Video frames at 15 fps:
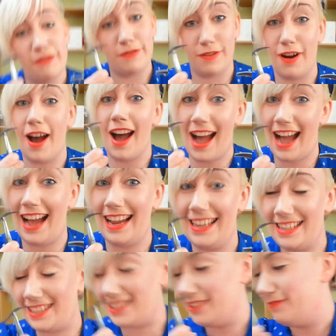for our
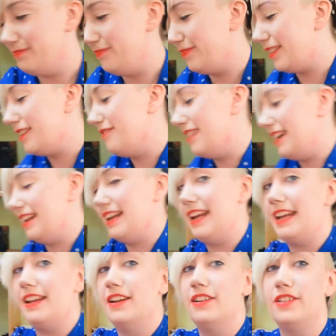eyes,
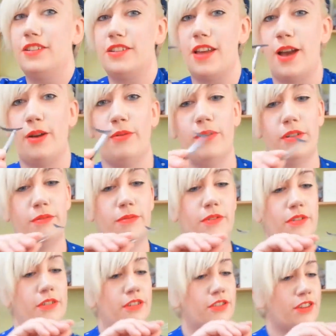really. So,
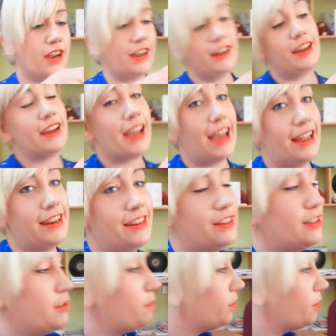we're going to try it again to